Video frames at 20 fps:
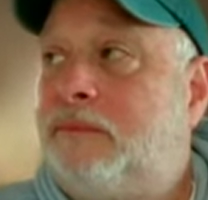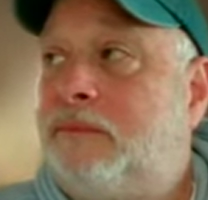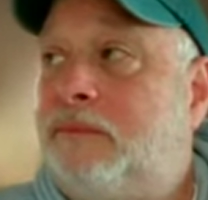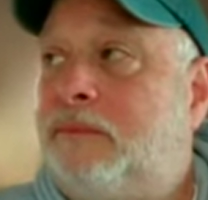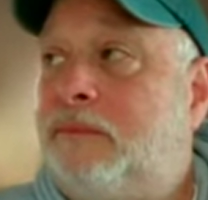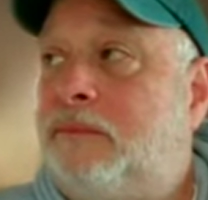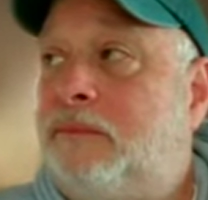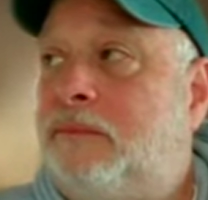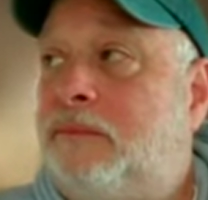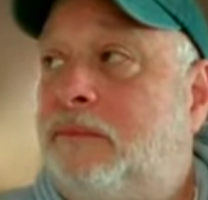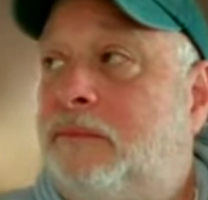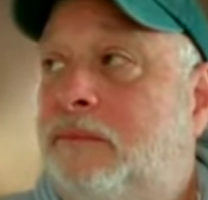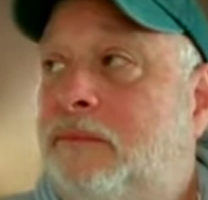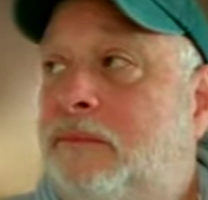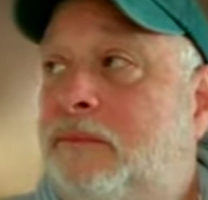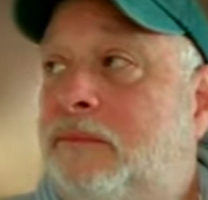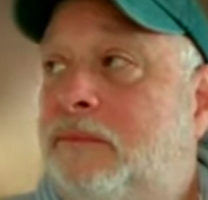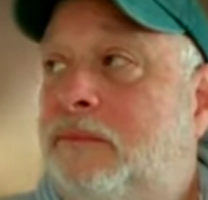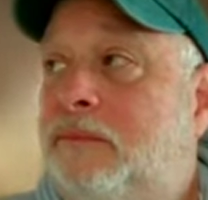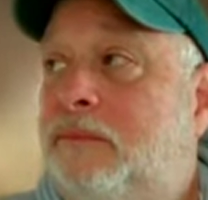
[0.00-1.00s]

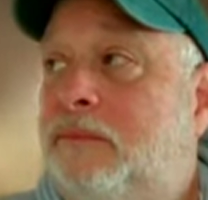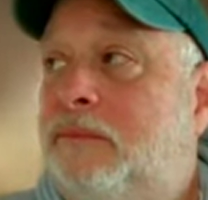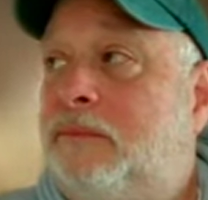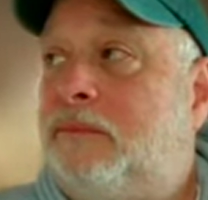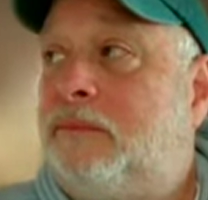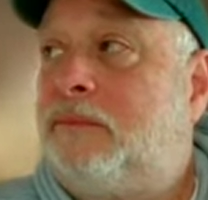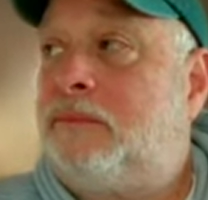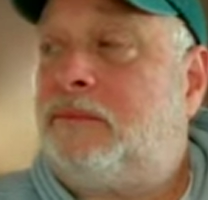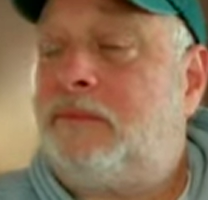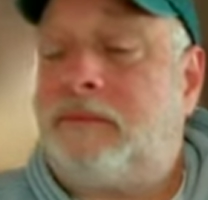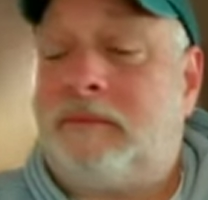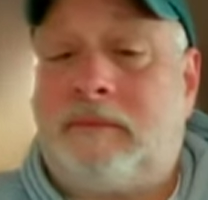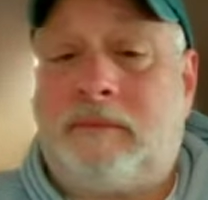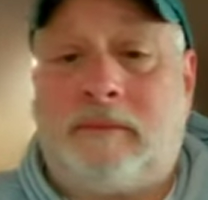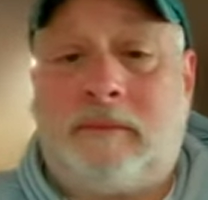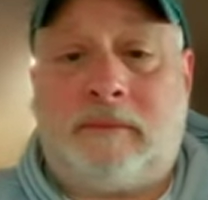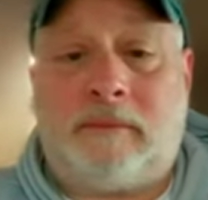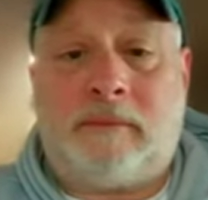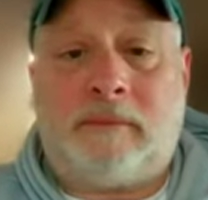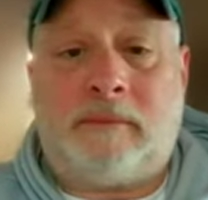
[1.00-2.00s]

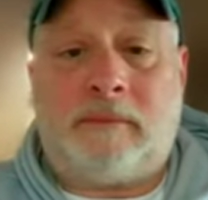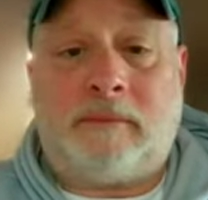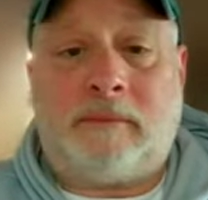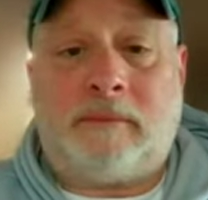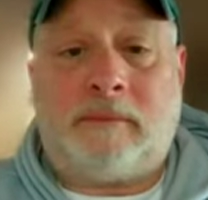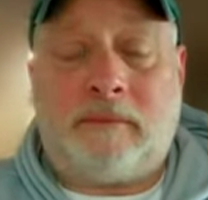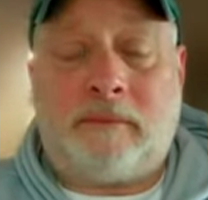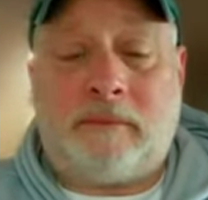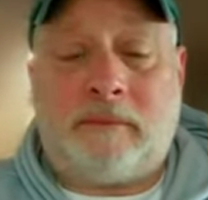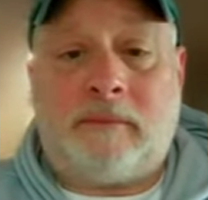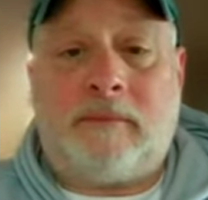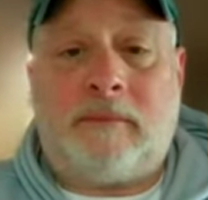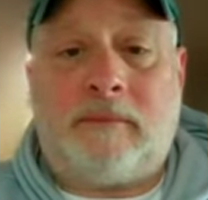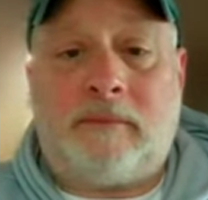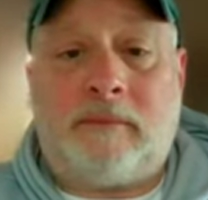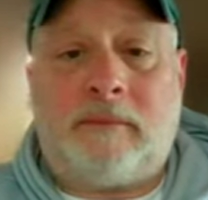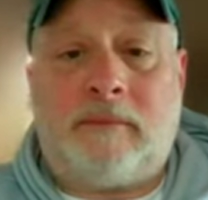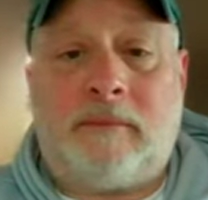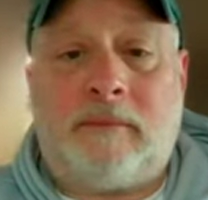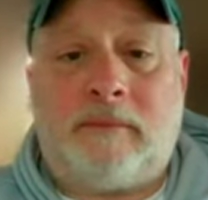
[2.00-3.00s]

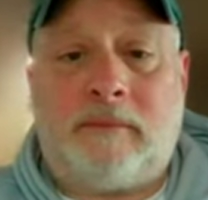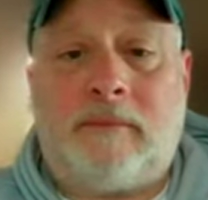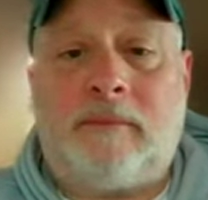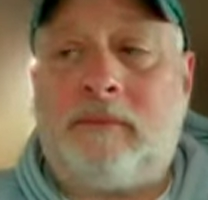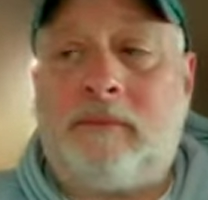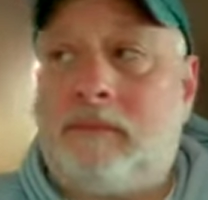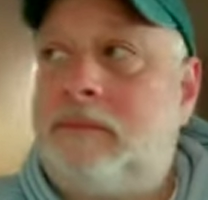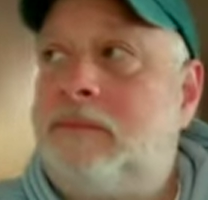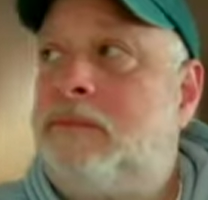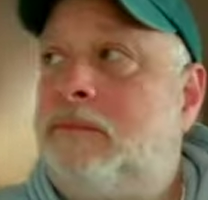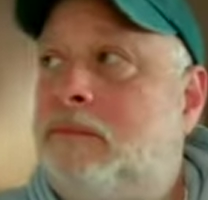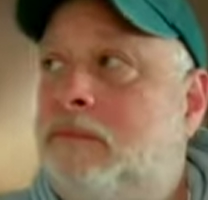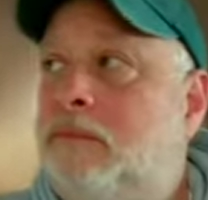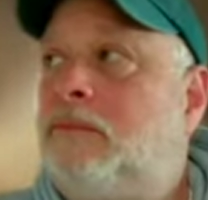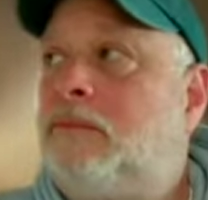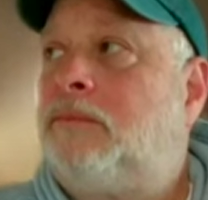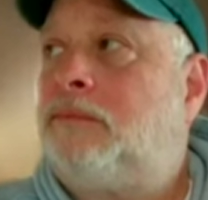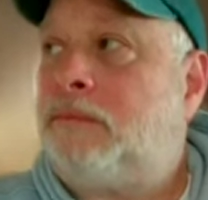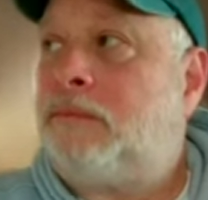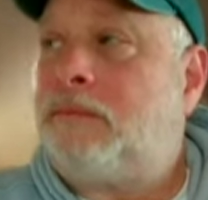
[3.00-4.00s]

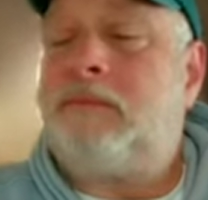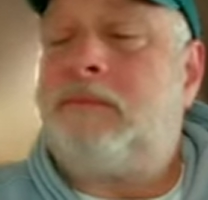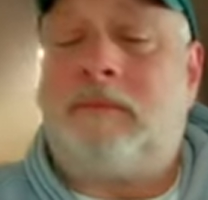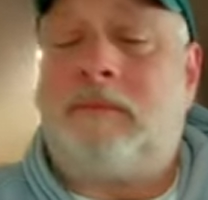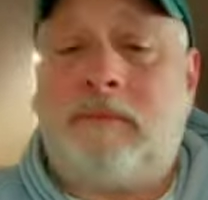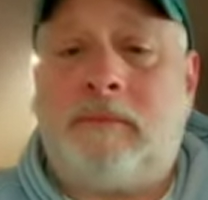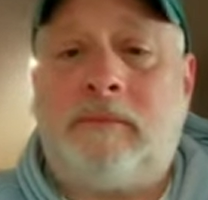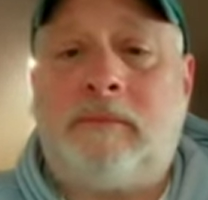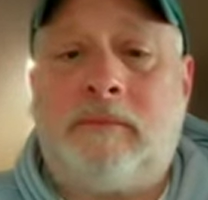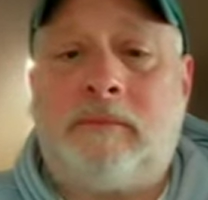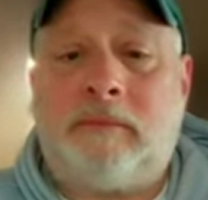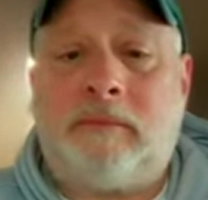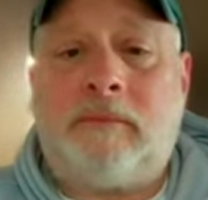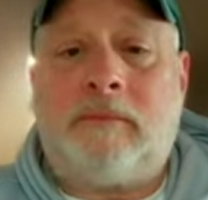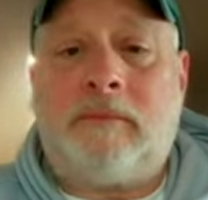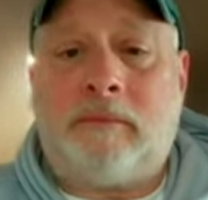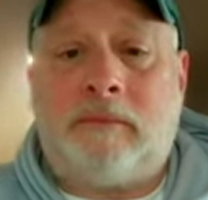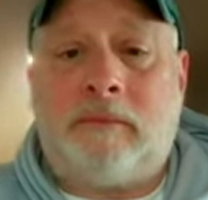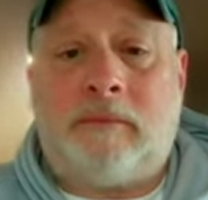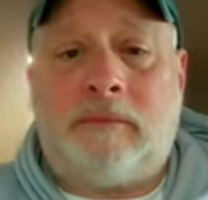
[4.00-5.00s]

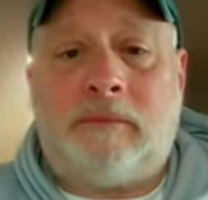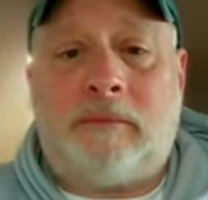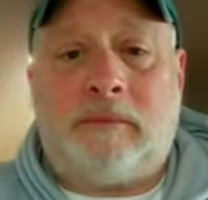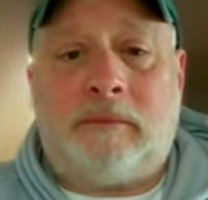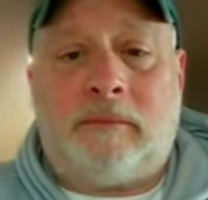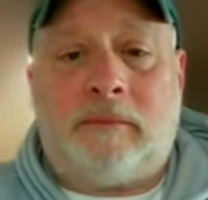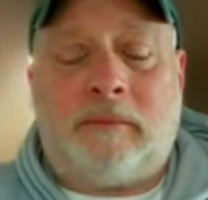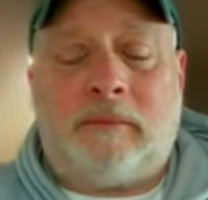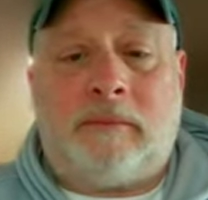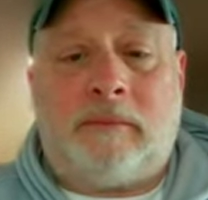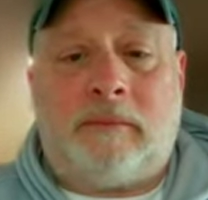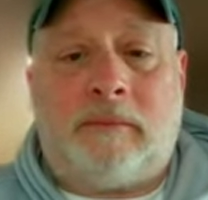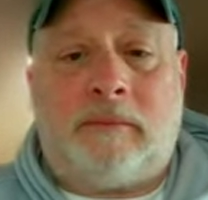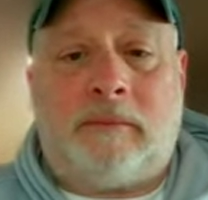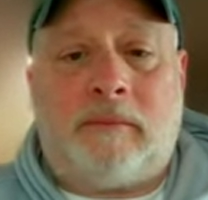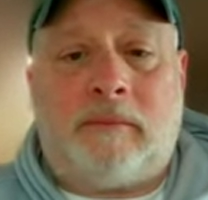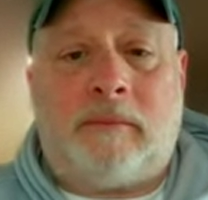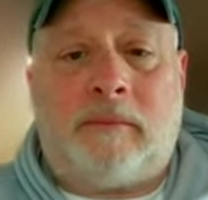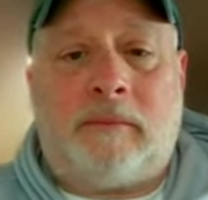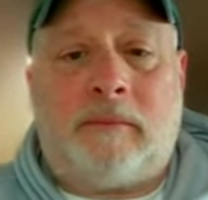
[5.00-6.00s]

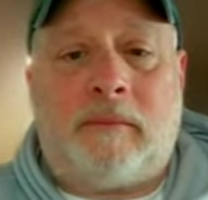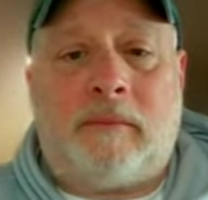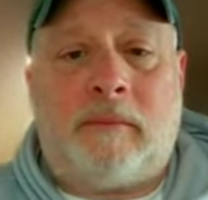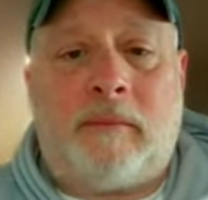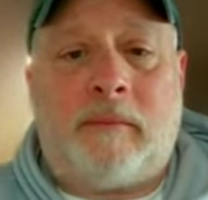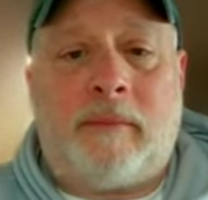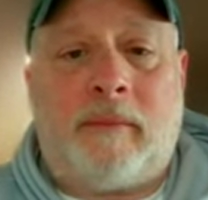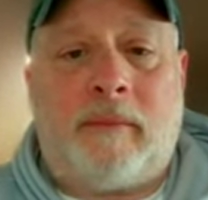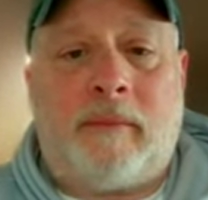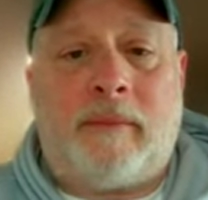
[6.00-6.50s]
(not speaking)